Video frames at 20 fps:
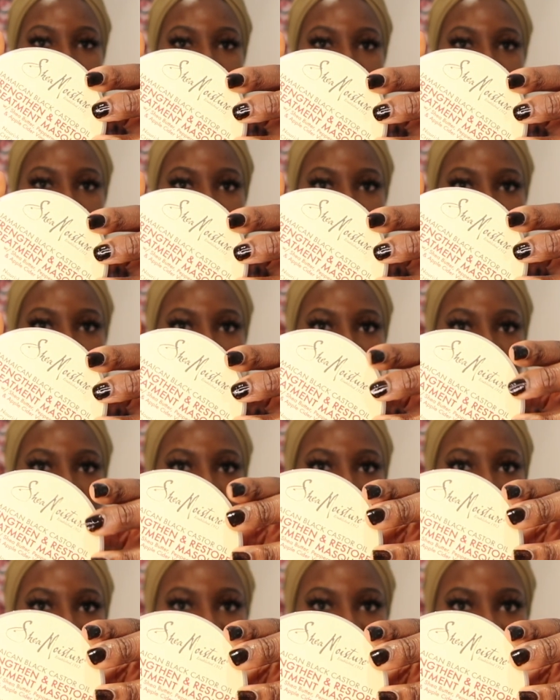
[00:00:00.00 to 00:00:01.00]

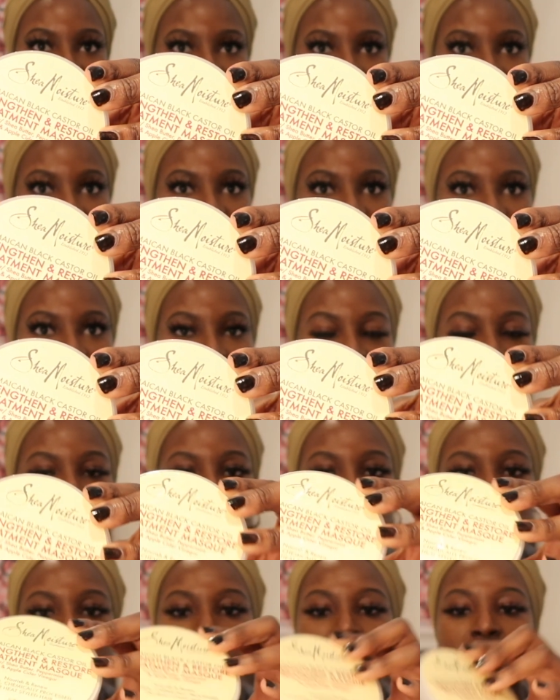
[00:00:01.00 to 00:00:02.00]
Restore and
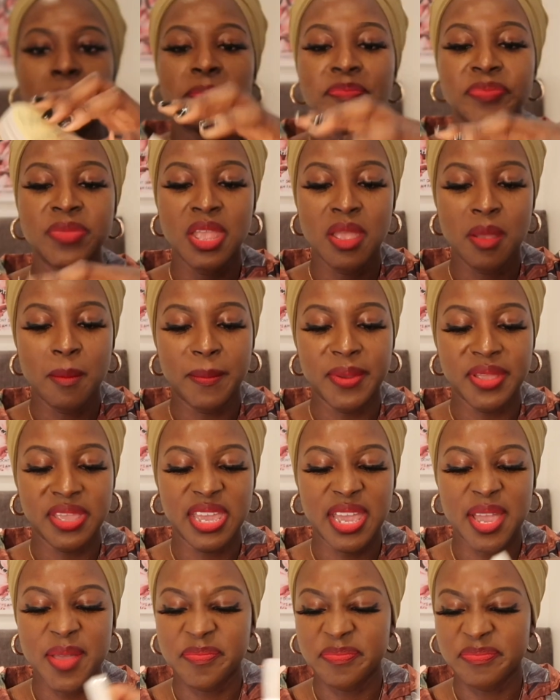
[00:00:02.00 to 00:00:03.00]
Strengthen treatment. But
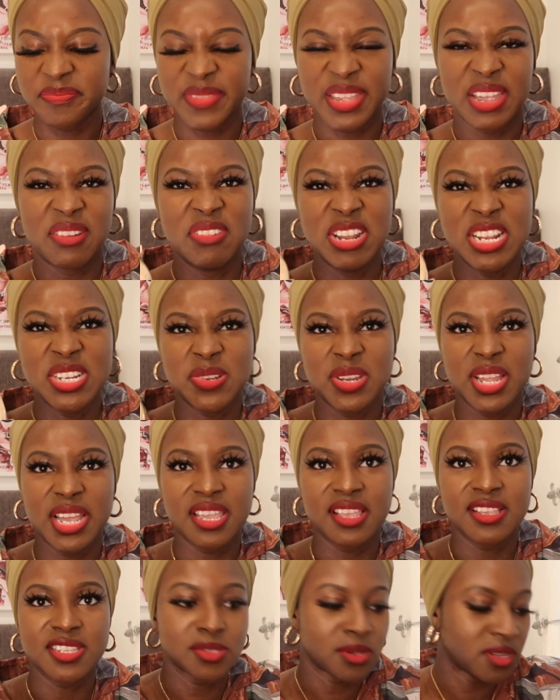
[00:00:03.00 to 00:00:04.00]
yeah, I really don't
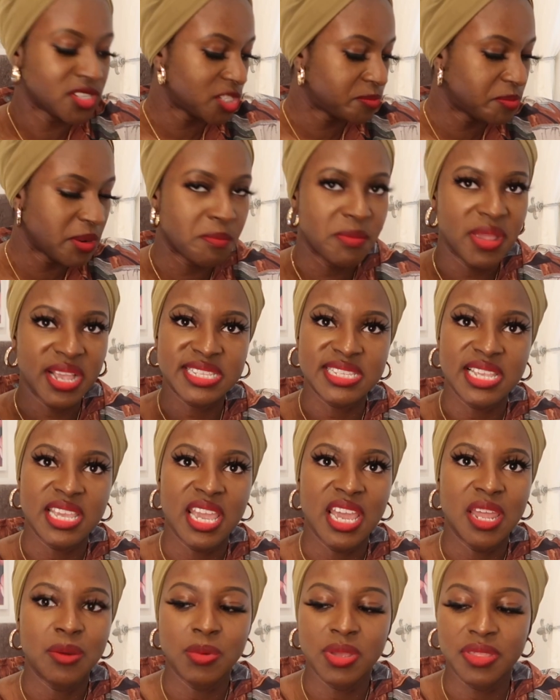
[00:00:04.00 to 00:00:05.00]
like it, so I've just been mixing
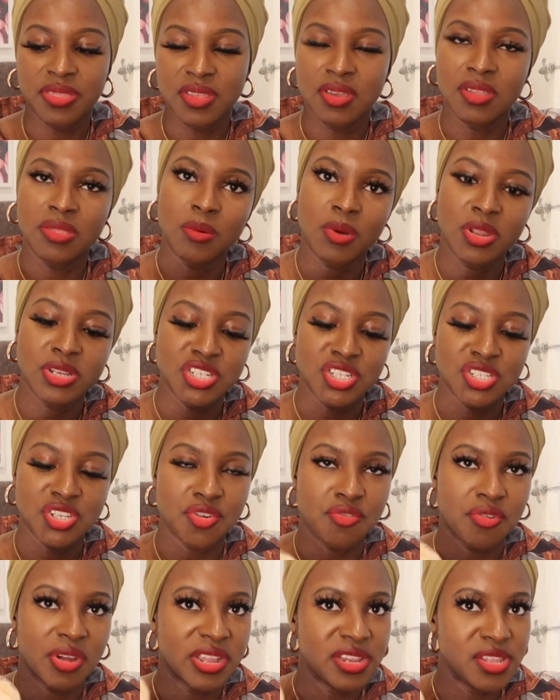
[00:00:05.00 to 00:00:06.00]
it in with the other one just
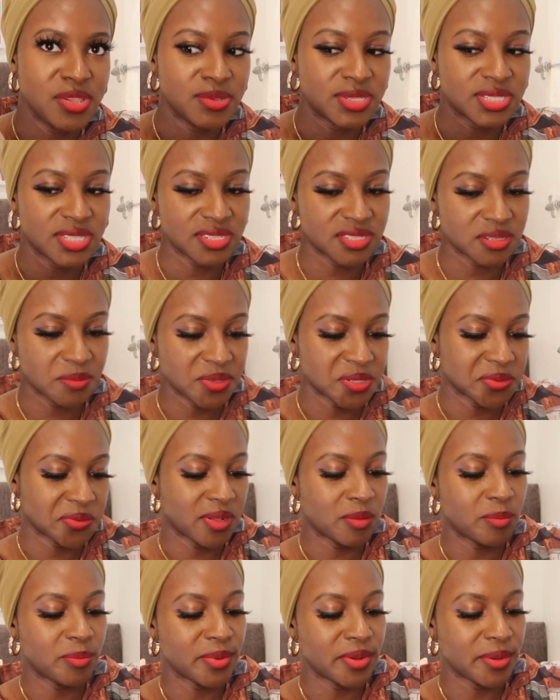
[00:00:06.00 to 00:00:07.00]
to try and use this up as
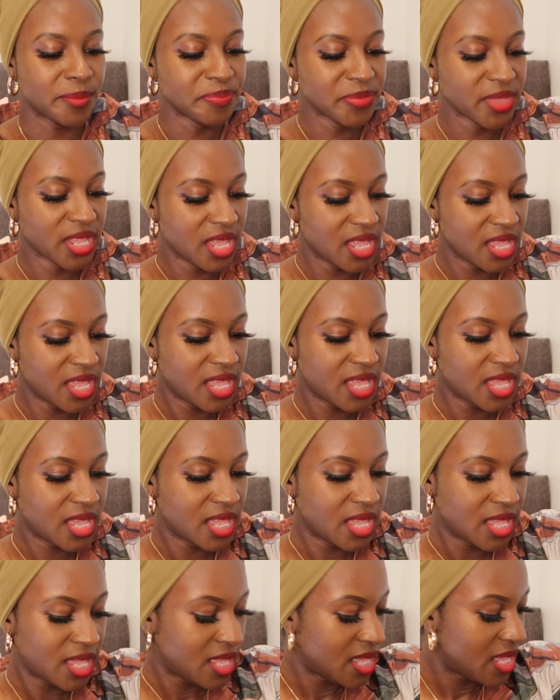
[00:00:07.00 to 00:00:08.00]
well. But
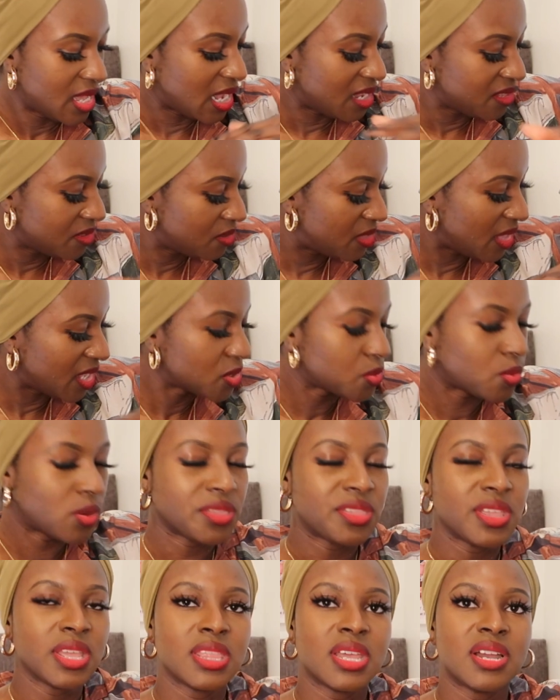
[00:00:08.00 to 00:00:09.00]
that's
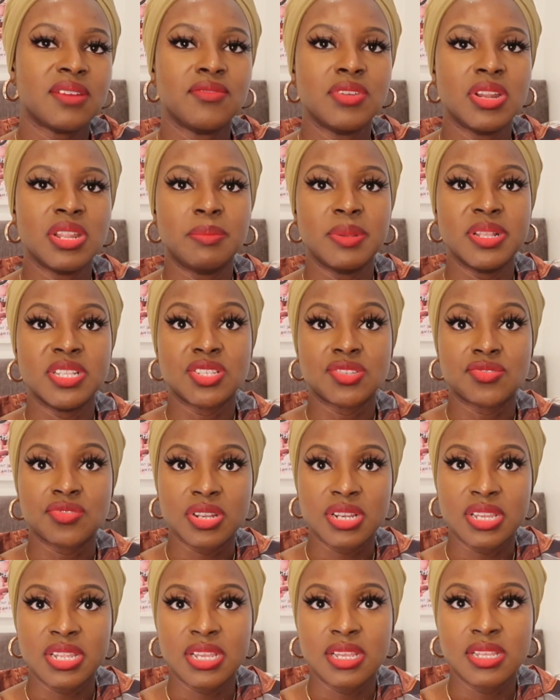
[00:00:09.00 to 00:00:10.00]
one thing that I've really been
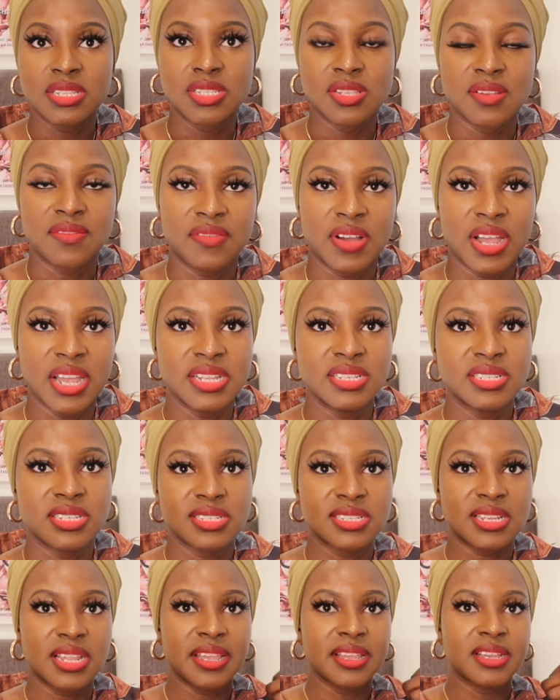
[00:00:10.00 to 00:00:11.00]
struggling to find,
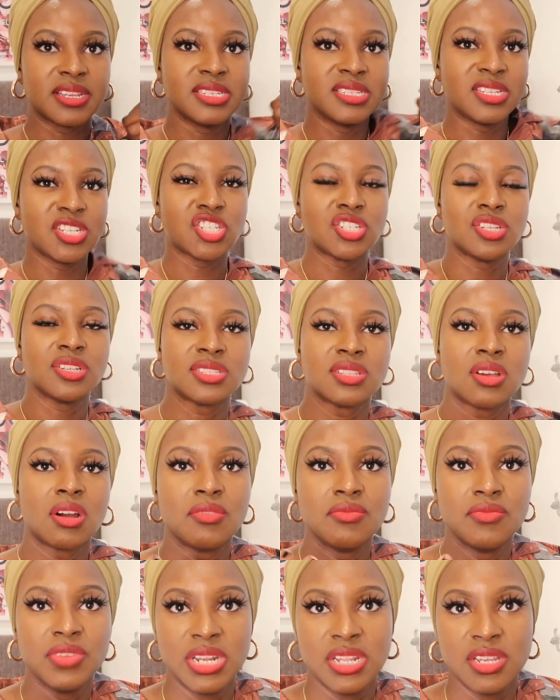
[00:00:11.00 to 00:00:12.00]
is like conditioners that
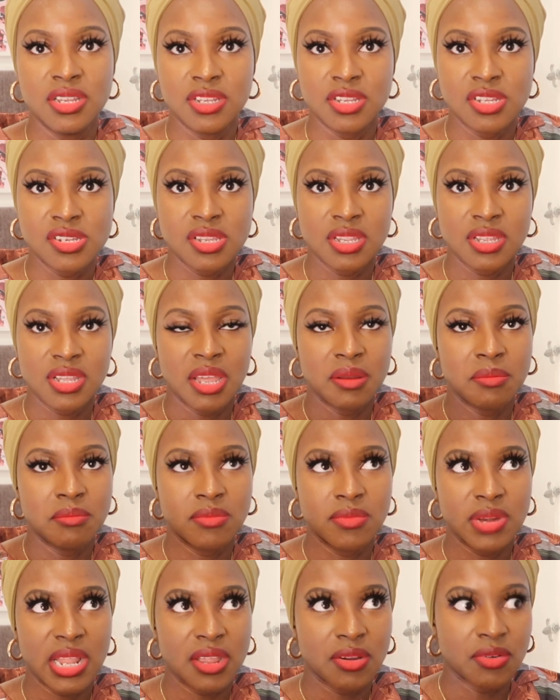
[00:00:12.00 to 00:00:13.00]
are really good
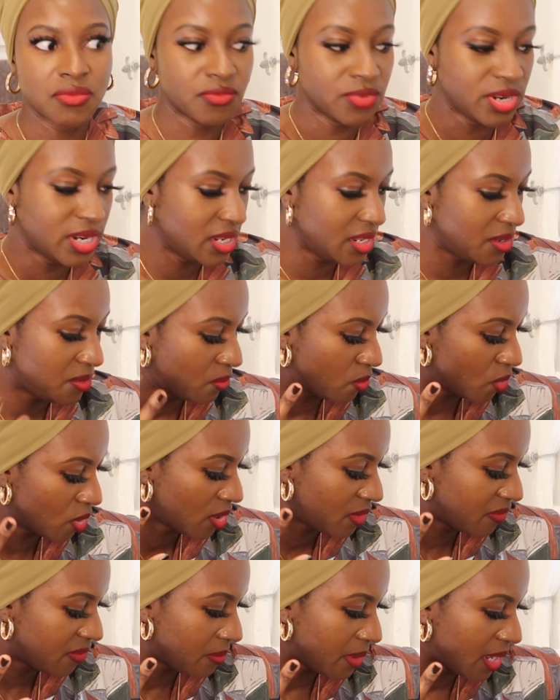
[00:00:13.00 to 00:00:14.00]
and like really
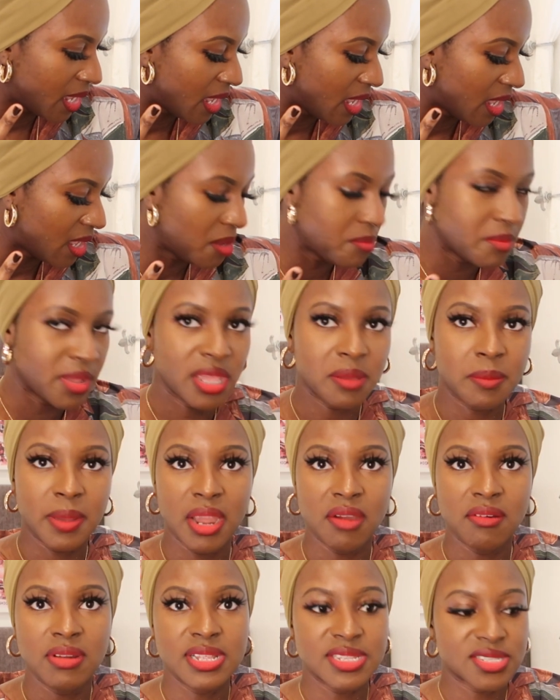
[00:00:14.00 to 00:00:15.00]
work for my hair and make my
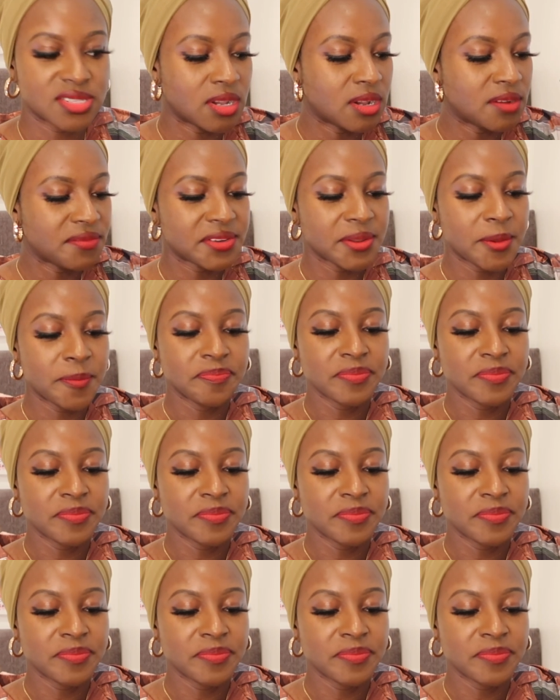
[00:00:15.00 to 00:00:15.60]
hair really soft.